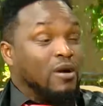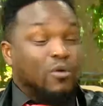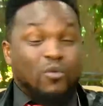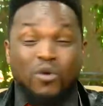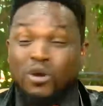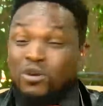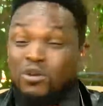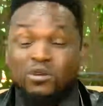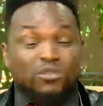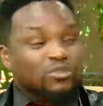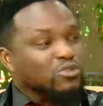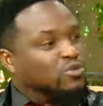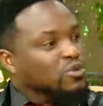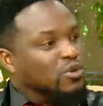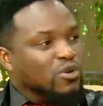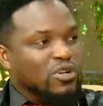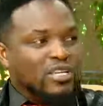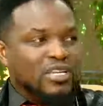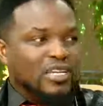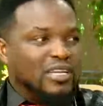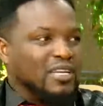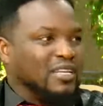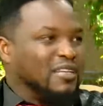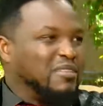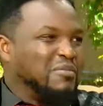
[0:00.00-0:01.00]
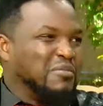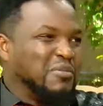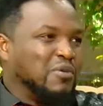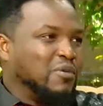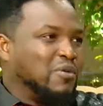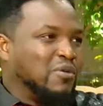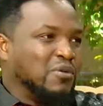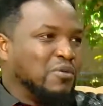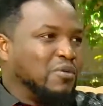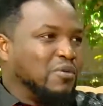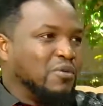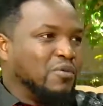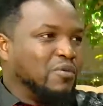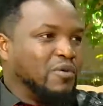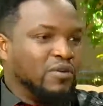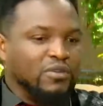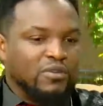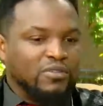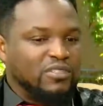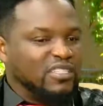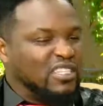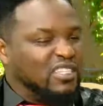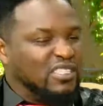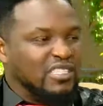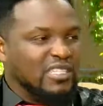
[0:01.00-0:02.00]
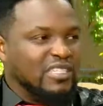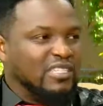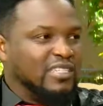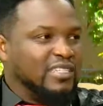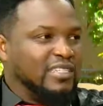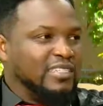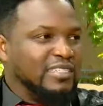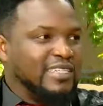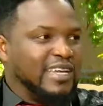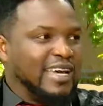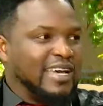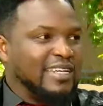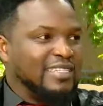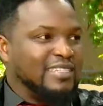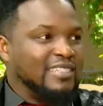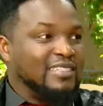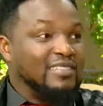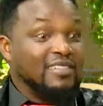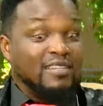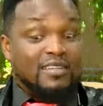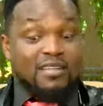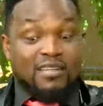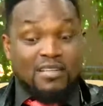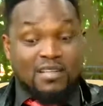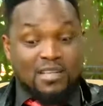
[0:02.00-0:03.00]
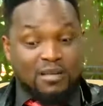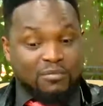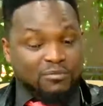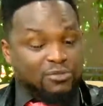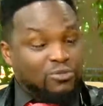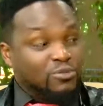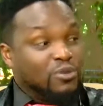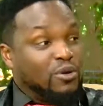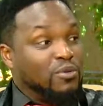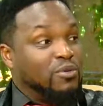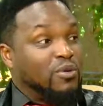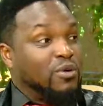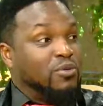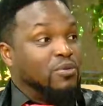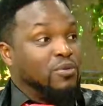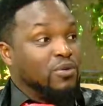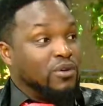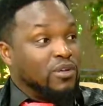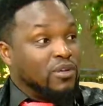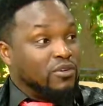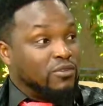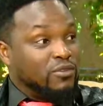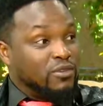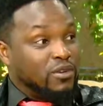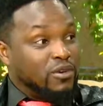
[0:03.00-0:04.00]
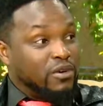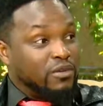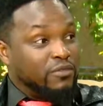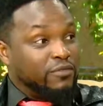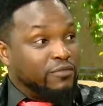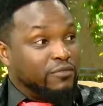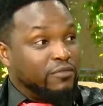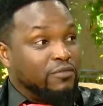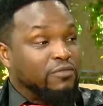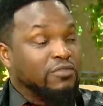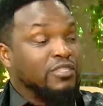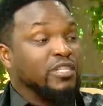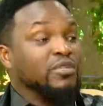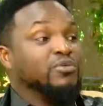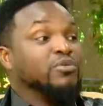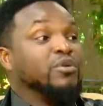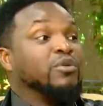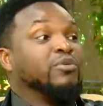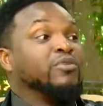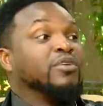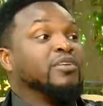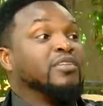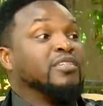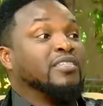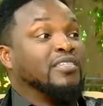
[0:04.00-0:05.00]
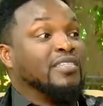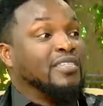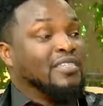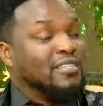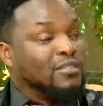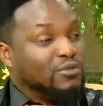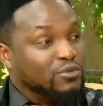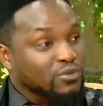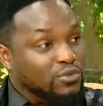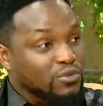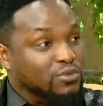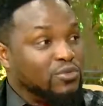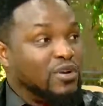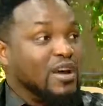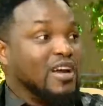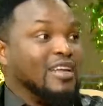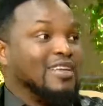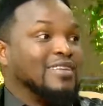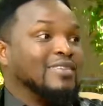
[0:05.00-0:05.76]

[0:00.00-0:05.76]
We're not crawling anymore. We're not eating the dirt. I'm sure we're walking on our foot and we're ready to run.